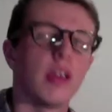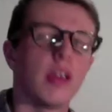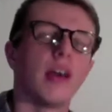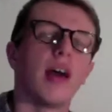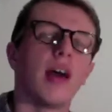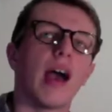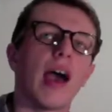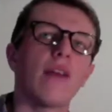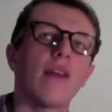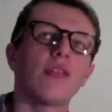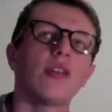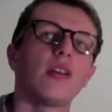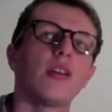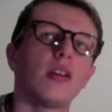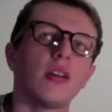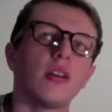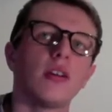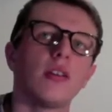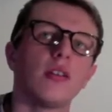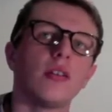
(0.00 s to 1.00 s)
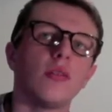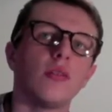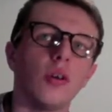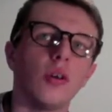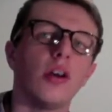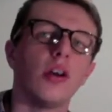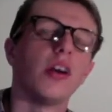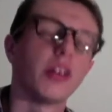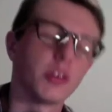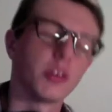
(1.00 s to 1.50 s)
Having
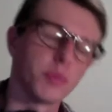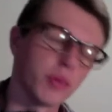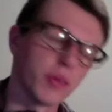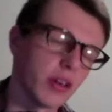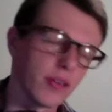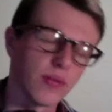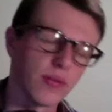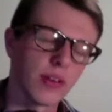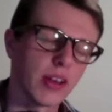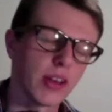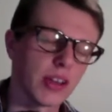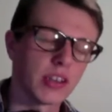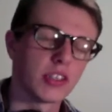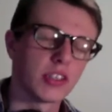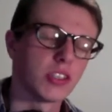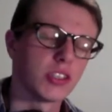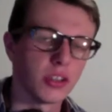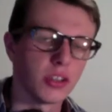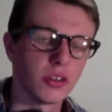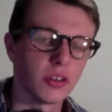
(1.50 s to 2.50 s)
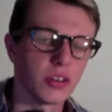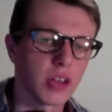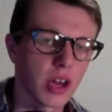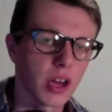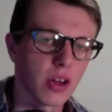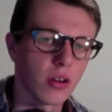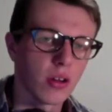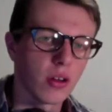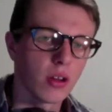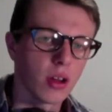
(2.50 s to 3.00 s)
worked briefly in a
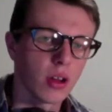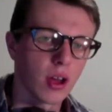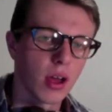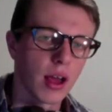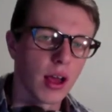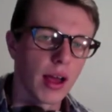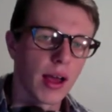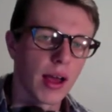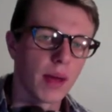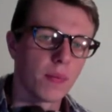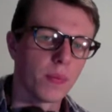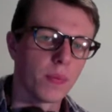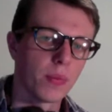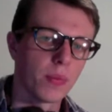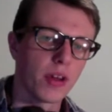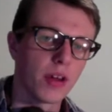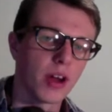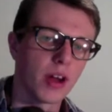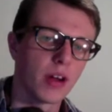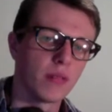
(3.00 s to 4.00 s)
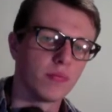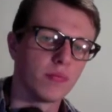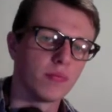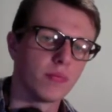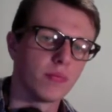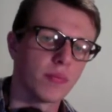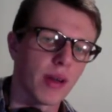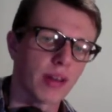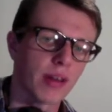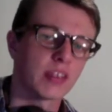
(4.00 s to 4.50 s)
studio, I'm
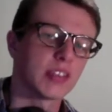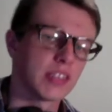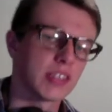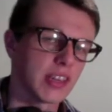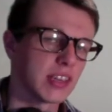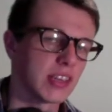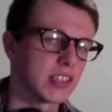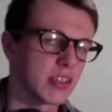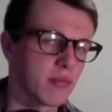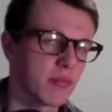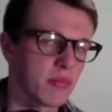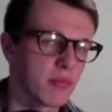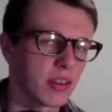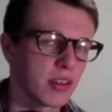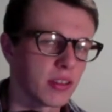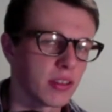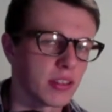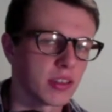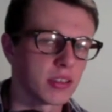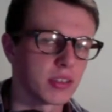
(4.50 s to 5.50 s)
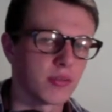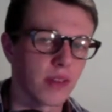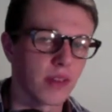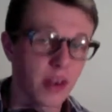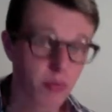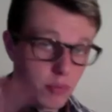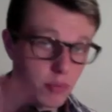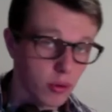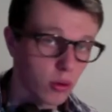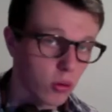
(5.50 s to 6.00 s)
about to say something that is very
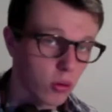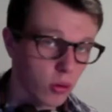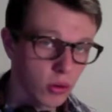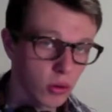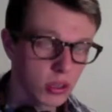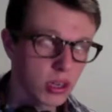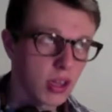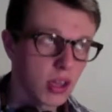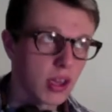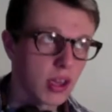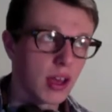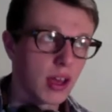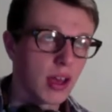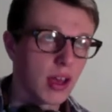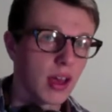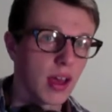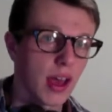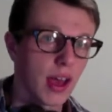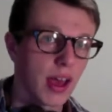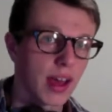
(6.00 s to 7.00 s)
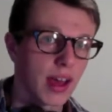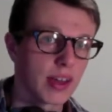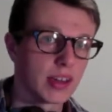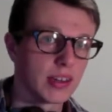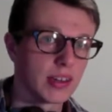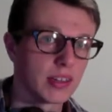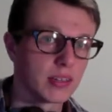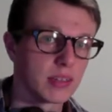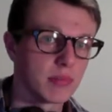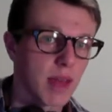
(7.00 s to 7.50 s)
broad
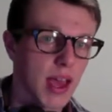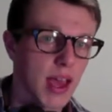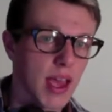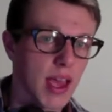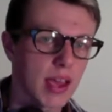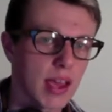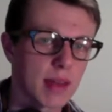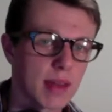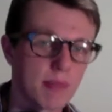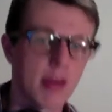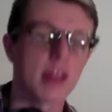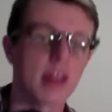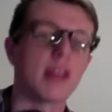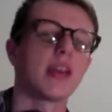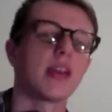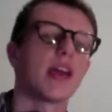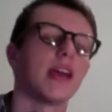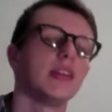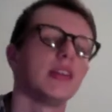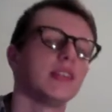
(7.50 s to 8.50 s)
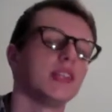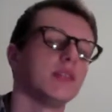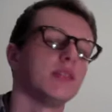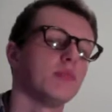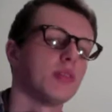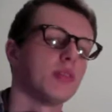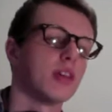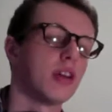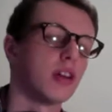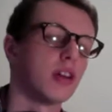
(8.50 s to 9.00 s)
and may in many cases
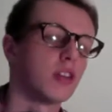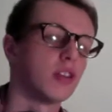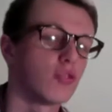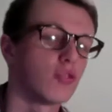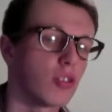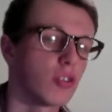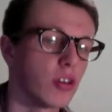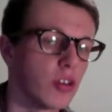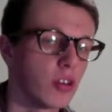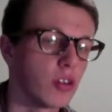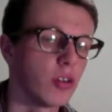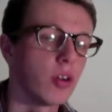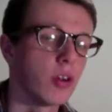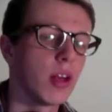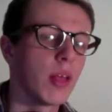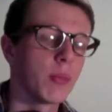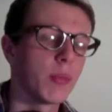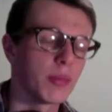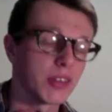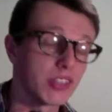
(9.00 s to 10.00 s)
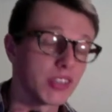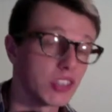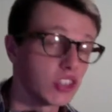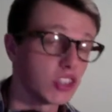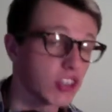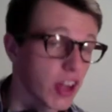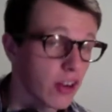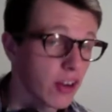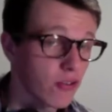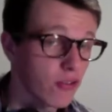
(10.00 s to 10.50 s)
be untrue, but
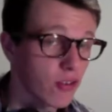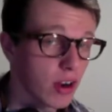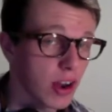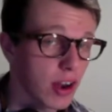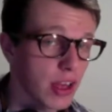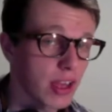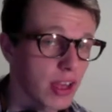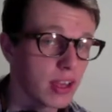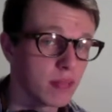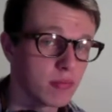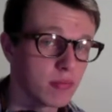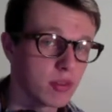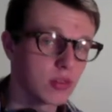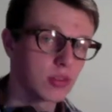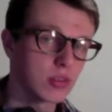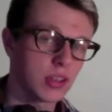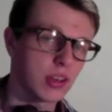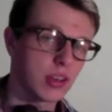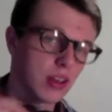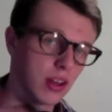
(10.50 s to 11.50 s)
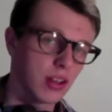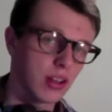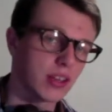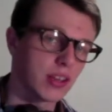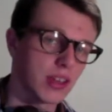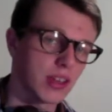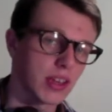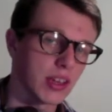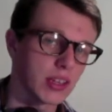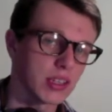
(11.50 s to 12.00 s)
generally music like
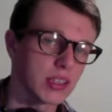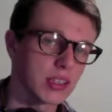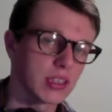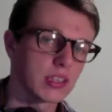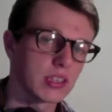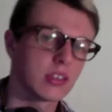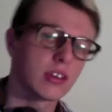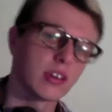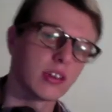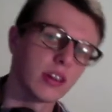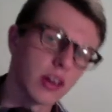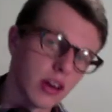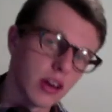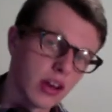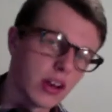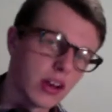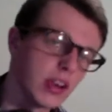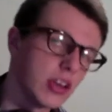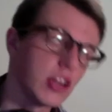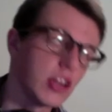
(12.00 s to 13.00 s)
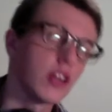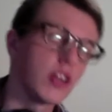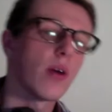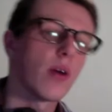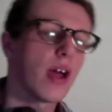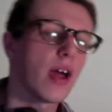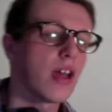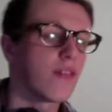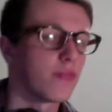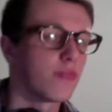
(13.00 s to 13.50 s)
this, kind of early new
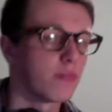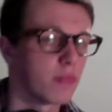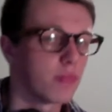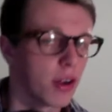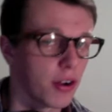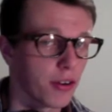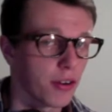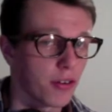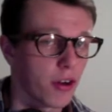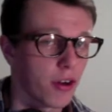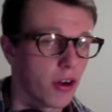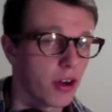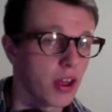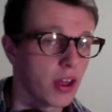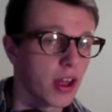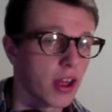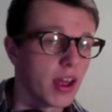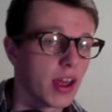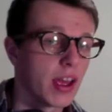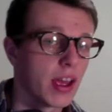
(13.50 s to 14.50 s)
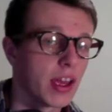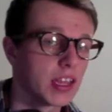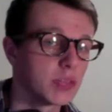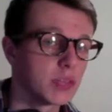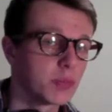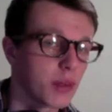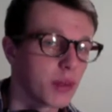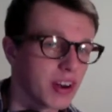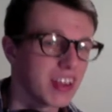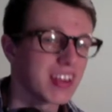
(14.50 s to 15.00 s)
wave and punk rock, is
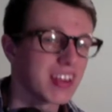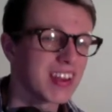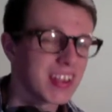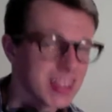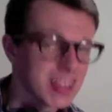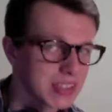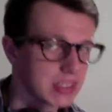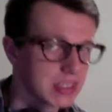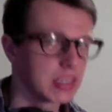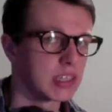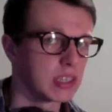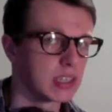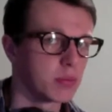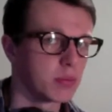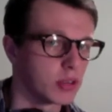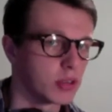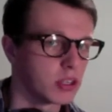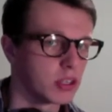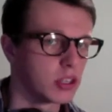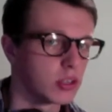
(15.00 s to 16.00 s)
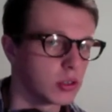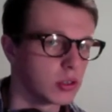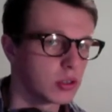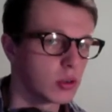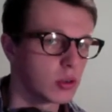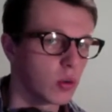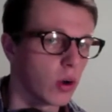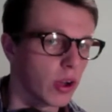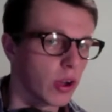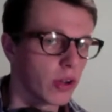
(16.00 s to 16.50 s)
pretty easy to produce
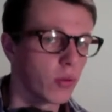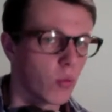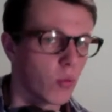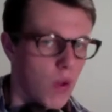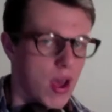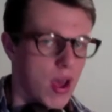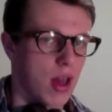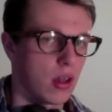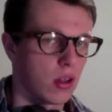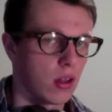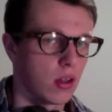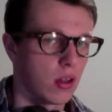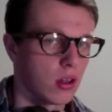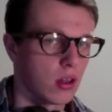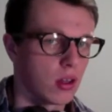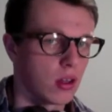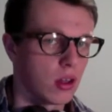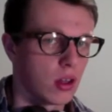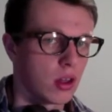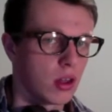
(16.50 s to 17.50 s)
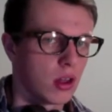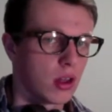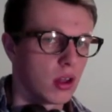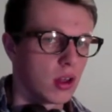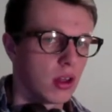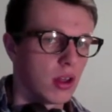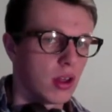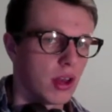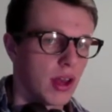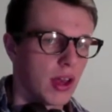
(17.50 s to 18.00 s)
quite well.
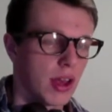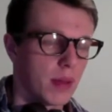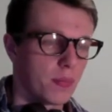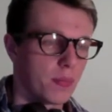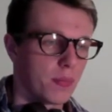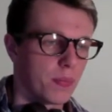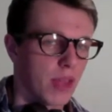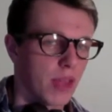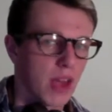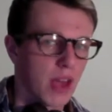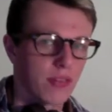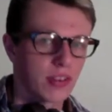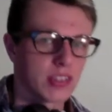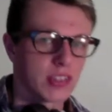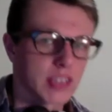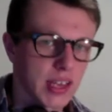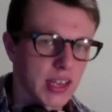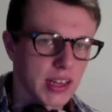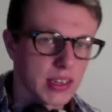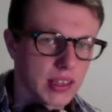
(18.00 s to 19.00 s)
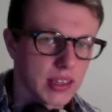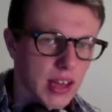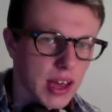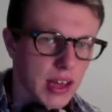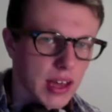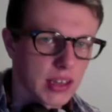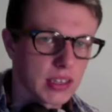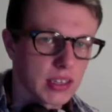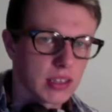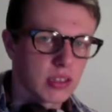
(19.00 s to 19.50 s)
Having said
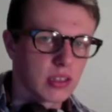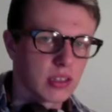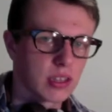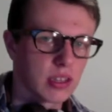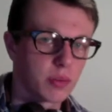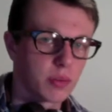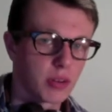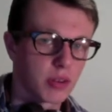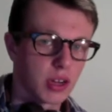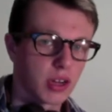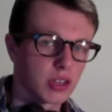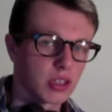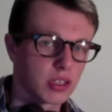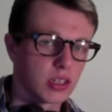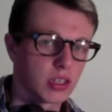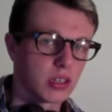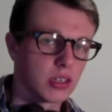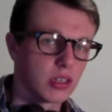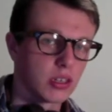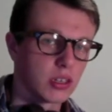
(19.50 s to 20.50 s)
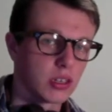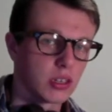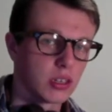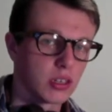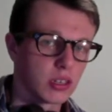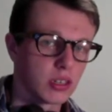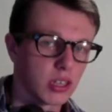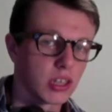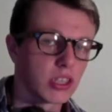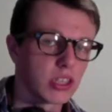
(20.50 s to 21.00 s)
that, the production
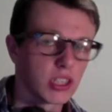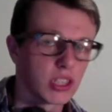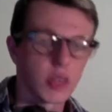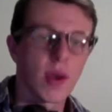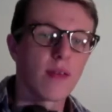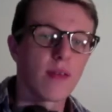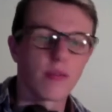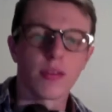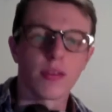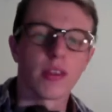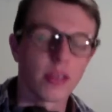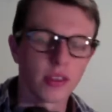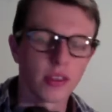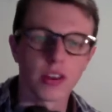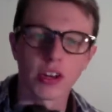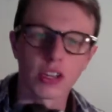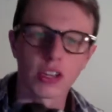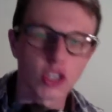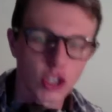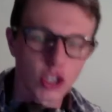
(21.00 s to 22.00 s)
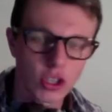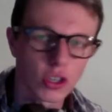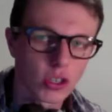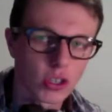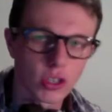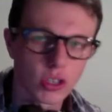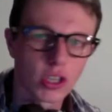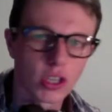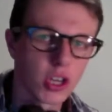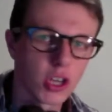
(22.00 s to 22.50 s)
does do everything that it should
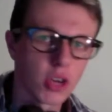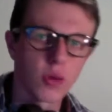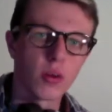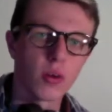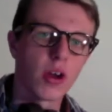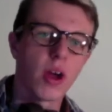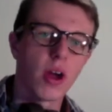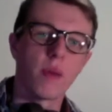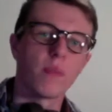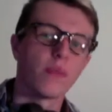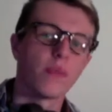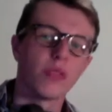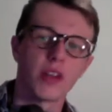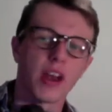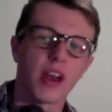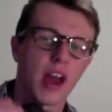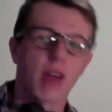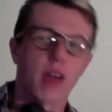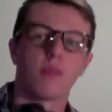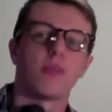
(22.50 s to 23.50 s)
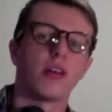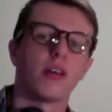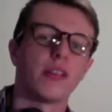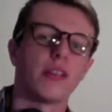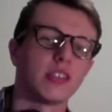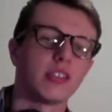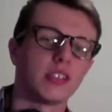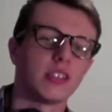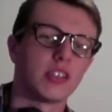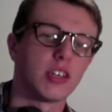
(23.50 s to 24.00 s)
do. An album like
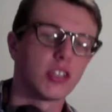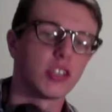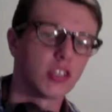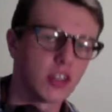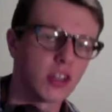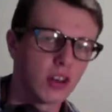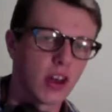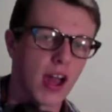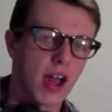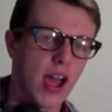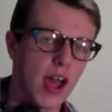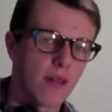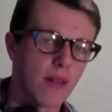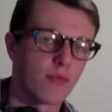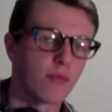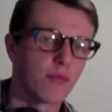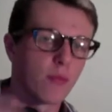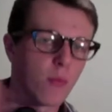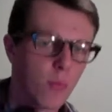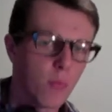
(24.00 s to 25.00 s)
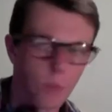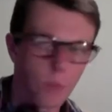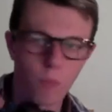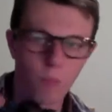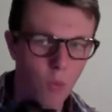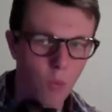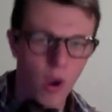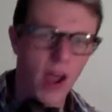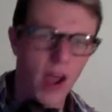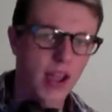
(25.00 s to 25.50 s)
this shouldn't have
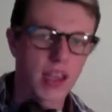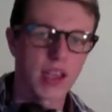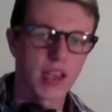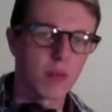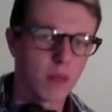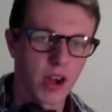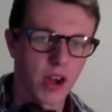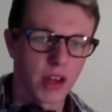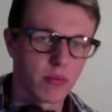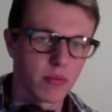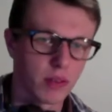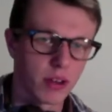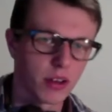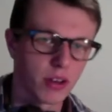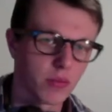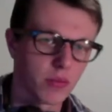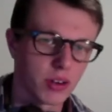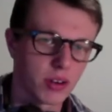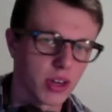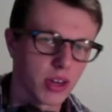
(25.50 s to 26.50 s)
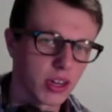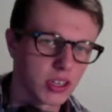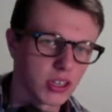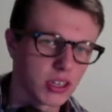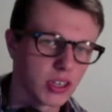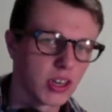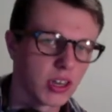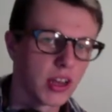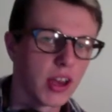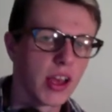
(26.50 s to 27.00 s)
wacky, mind-blowing
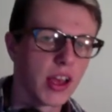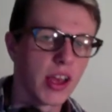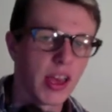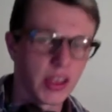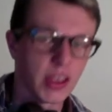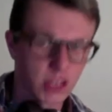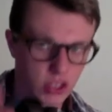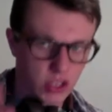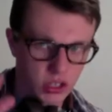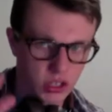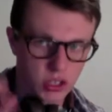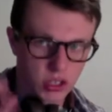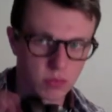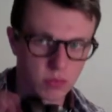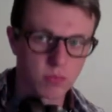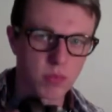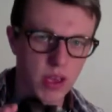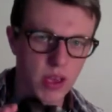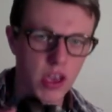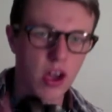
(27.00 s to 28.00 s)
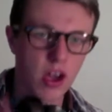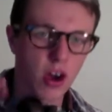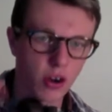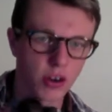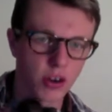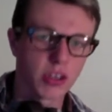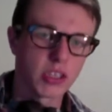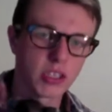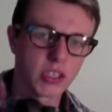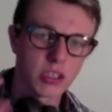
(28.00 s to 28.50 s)
production. It should be
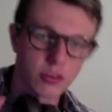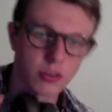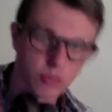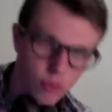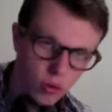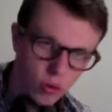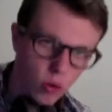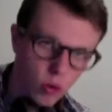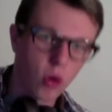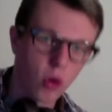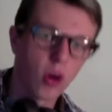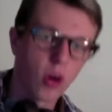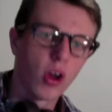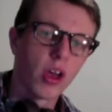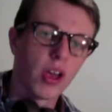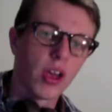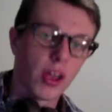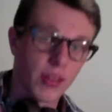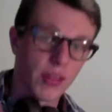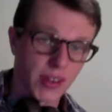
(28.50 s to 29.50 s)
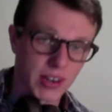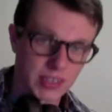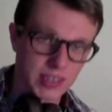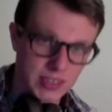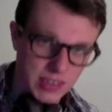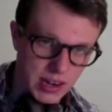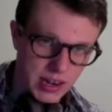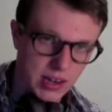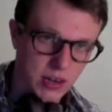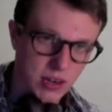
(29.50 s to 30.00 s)
honest and raw, and that's
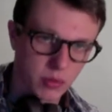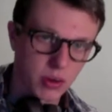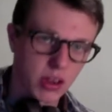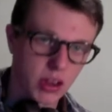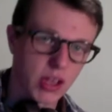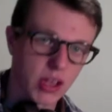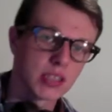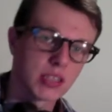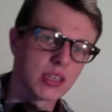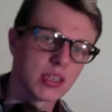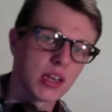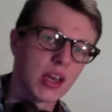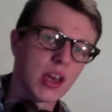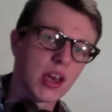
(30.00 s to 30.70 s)
exactly what it is.